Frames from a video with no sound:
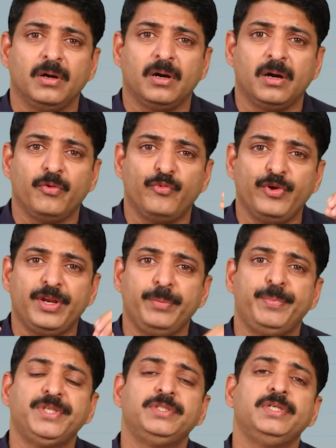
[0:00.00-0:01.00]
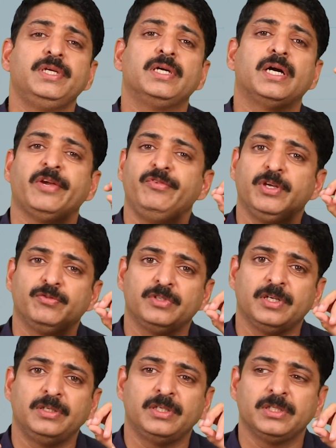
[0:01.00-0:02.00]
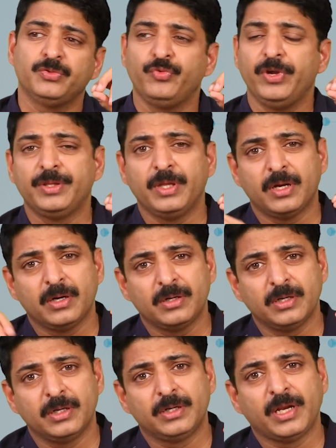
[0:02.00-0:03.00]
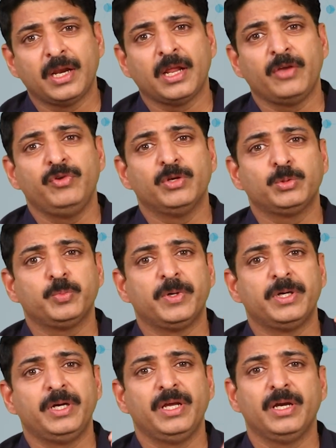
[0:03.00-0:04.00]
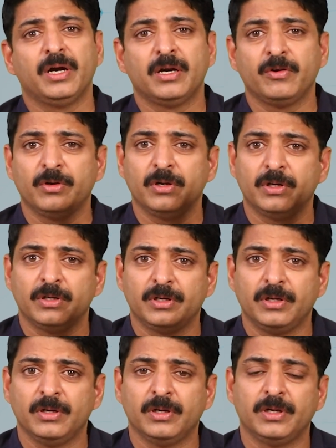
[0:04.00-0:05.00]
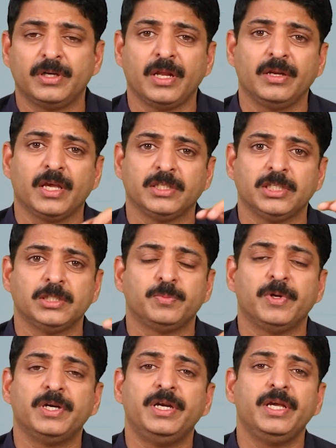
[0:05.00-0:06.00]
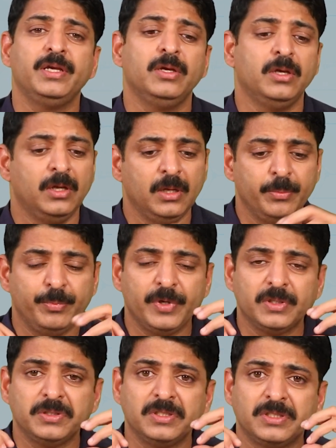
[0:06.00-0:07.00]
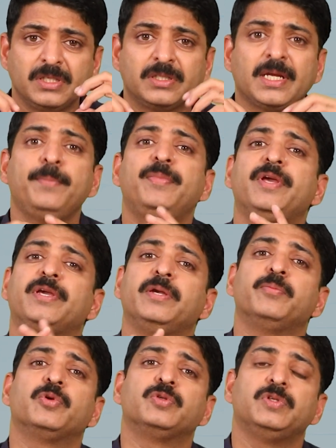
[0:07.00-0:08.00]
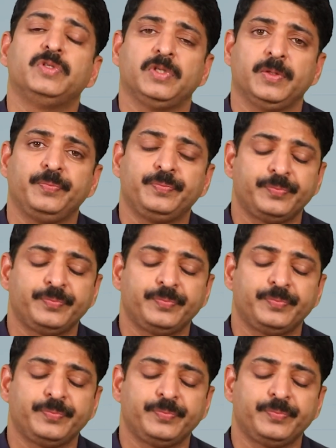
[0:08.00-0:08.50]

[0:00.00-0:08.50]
uh, very busy IVF centers where there are uh, 10 IVFs per day or uh, uh, 10 cases per day because it's a time taking procedure.